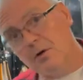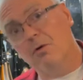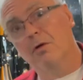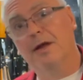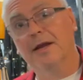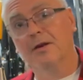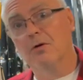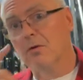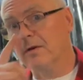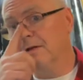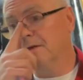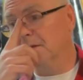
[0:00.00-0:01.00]
Again,
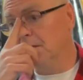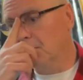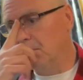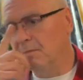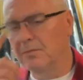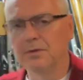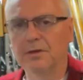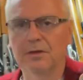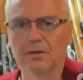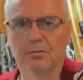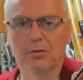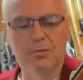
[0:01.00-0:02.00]
according to the
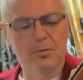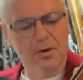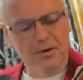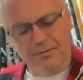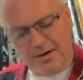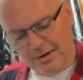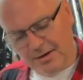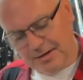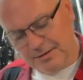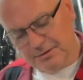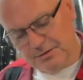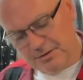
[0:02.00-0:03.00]
blue book of air
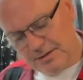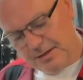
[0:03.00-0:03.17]
guns.